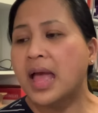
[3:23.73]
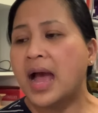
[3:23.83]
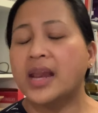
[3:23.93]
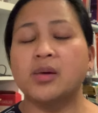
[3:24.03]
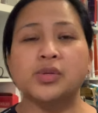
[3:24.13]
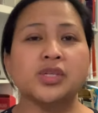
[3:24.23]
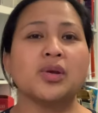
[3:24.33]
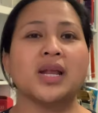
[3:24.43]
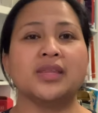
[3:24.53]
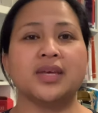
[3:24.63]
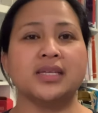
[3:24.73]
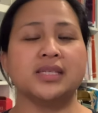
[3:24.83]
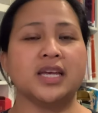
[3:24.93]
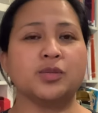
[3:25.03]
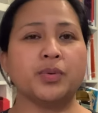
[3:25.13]
And I was so glad that it
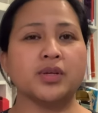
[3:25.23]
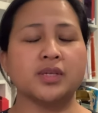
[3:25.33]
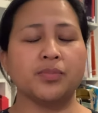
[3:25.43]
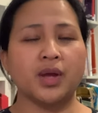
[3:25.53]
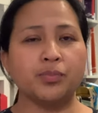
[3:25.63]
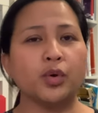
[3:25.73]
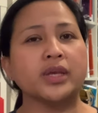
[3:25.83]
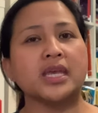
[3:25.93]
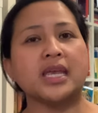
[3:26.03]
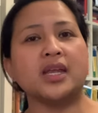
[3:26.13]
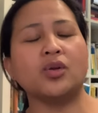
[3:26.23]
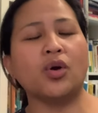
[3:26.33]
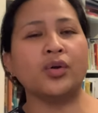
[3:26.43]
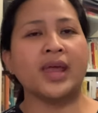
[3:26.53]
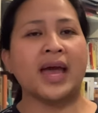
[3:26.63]
did because I'm, I'm not keen
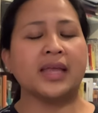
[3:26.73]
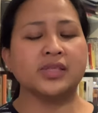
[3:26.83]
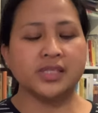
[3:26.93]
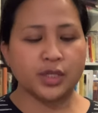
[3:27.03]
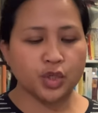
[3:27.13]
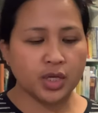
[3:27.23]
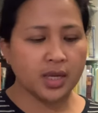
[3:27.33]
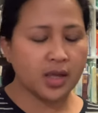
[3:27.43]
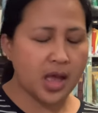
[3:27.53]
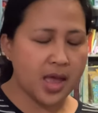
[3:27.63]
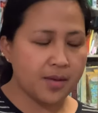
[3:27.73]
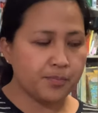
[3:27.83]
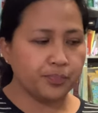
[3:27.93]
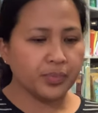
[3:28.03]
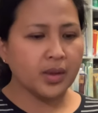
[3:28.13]
on hand stitching, um,